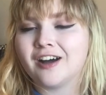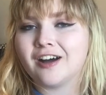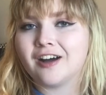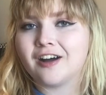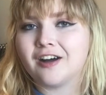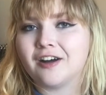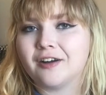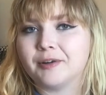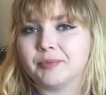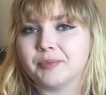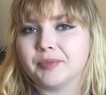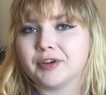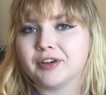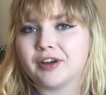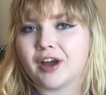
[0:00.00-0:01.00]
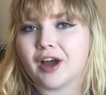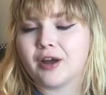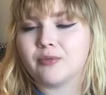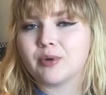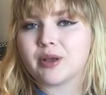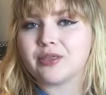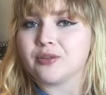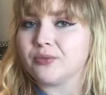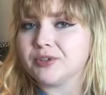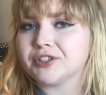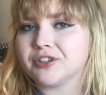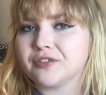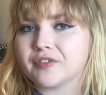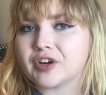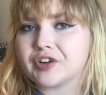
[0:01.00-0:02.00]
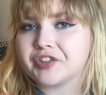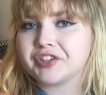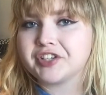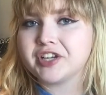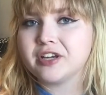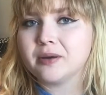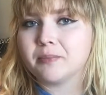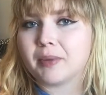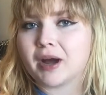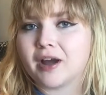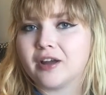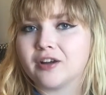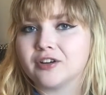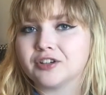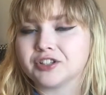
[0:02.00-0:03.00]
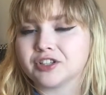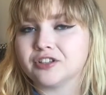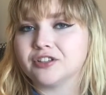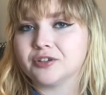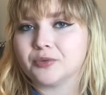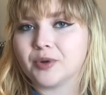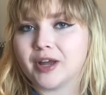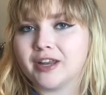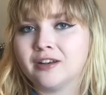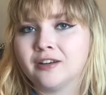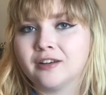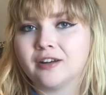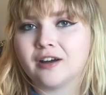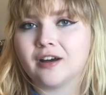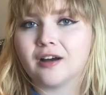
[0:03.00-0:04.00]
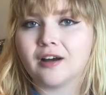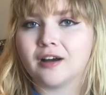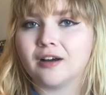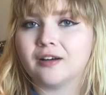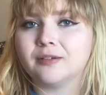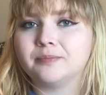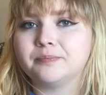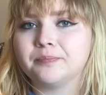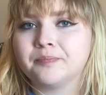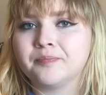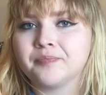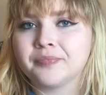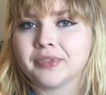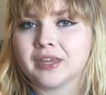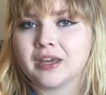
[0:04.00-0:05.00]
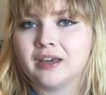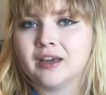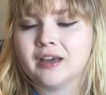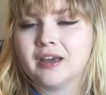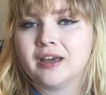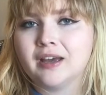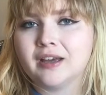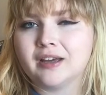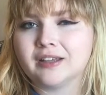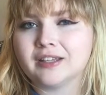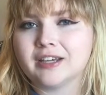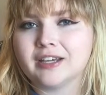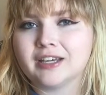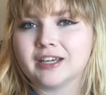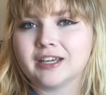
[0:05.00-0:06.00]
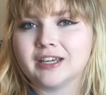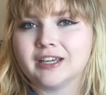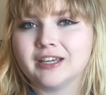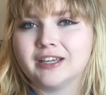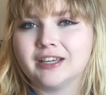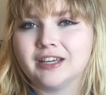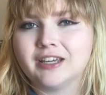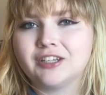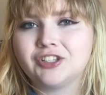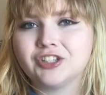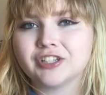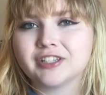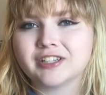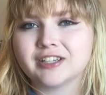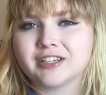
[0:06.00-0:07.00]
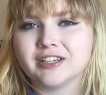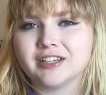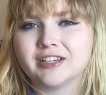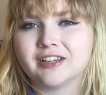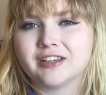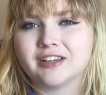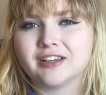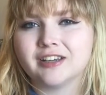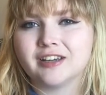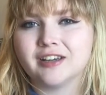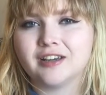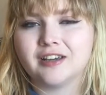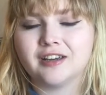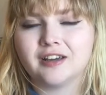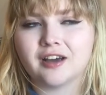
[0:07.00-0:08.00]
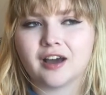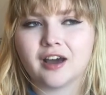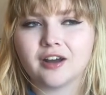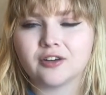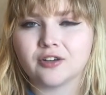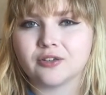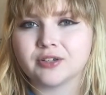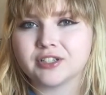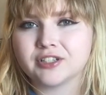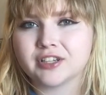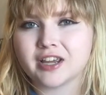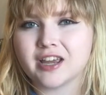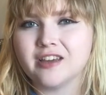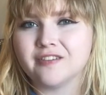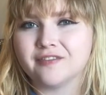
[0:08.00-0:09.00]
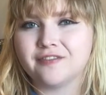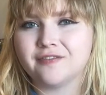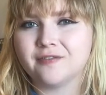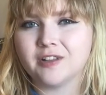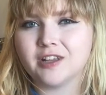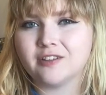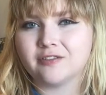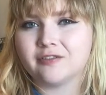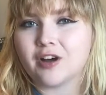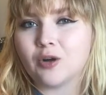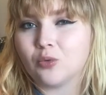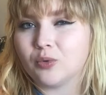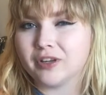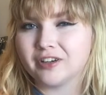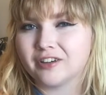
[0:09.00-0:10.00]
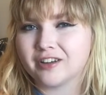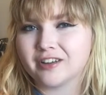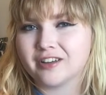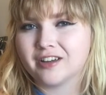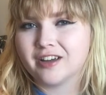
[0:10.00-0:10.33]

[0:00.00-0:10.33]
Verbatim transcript: Um, I read The Wizard of Earthsea by Ursula Le Guin. Um, and like, it just, I don't know, it just like, it, it felt weird.